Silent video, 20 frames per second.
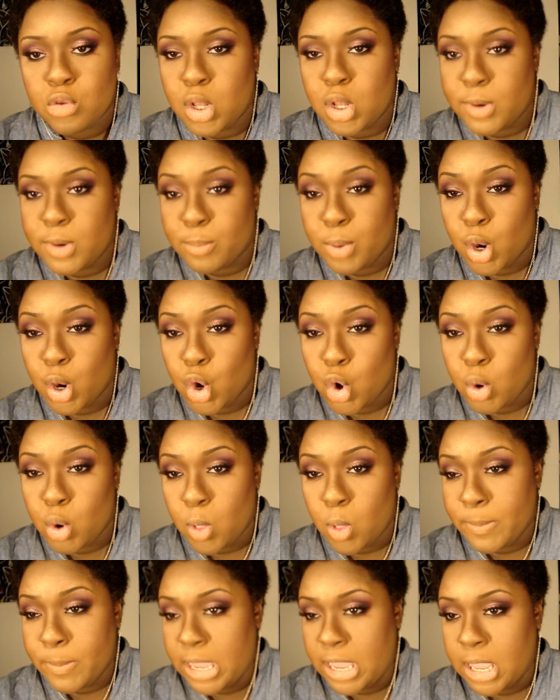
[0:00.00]
A little bit of
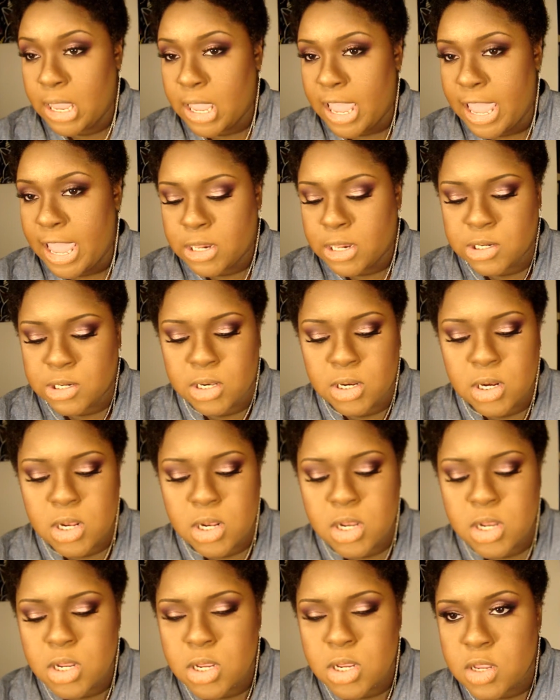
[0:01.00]
purple pink action,
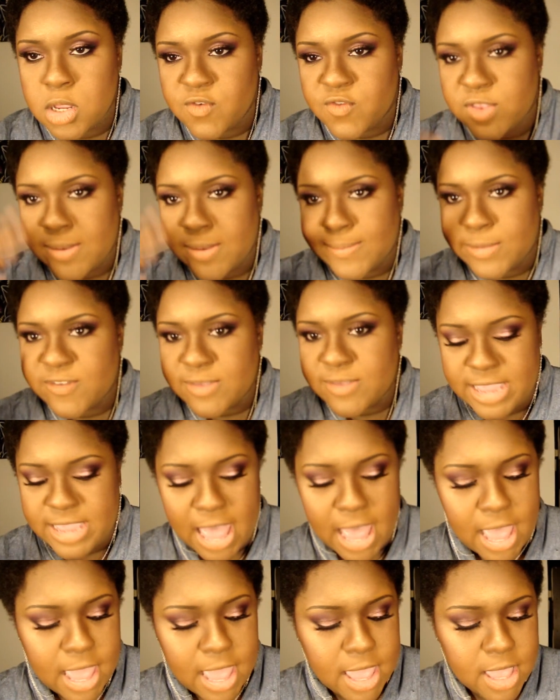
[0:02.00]
similar to
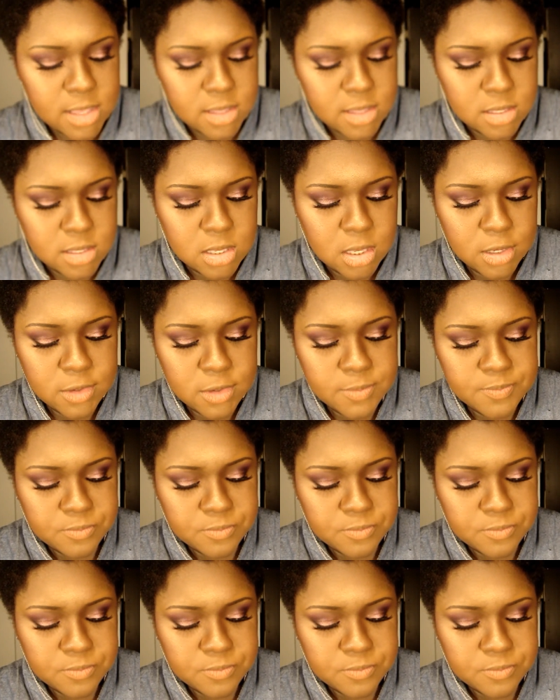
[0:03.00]
the eyes.